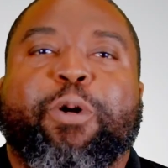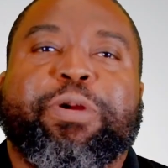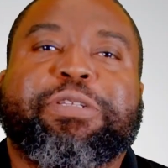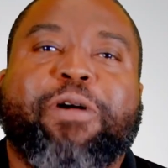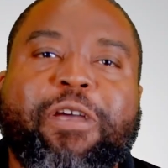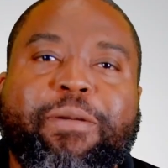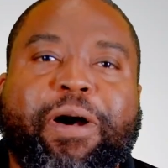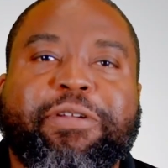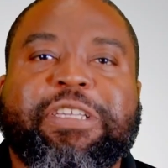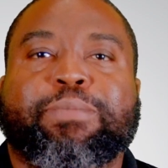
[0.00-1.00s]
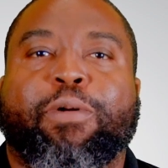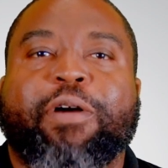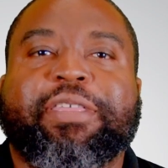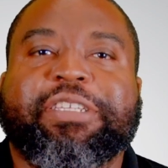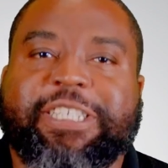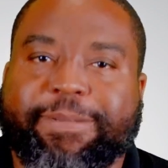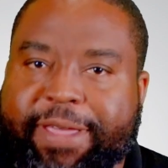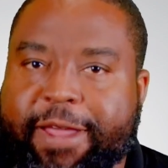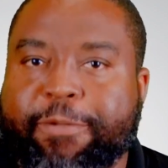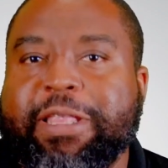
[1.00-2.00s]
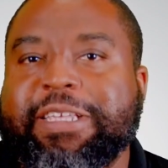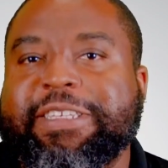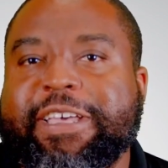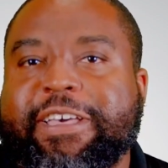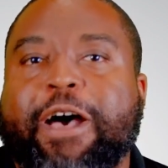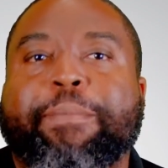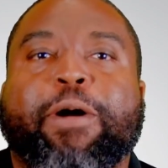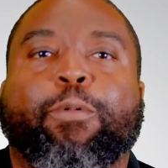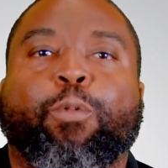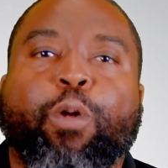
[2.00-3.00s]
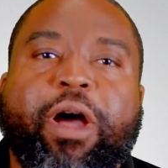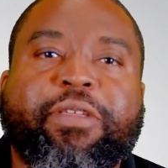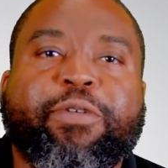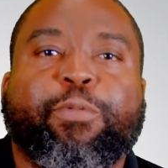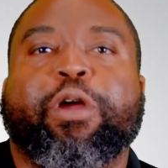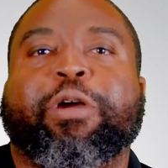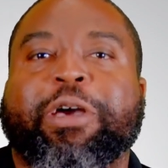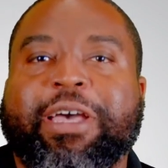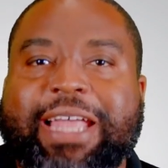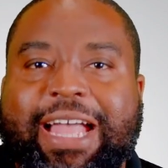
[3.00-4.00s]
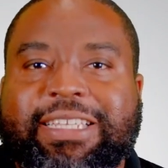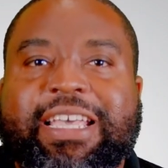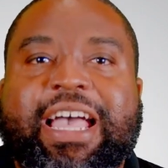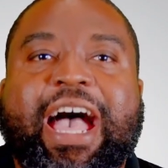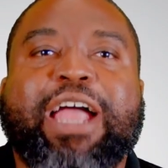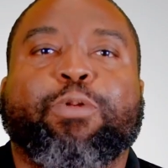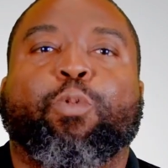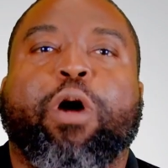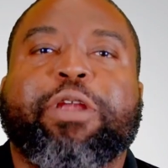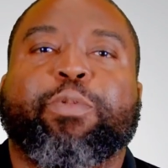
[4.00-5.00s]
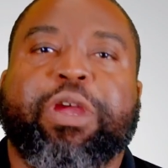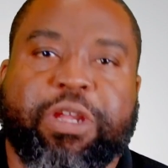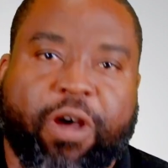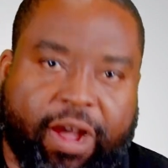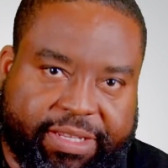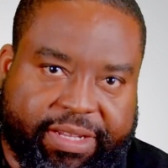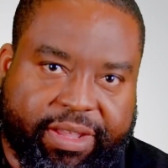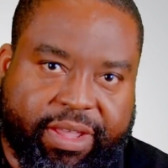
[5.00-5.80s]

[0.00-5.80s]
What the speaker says: what we're talking about is more than just being realistic about what we're good at and what we're not.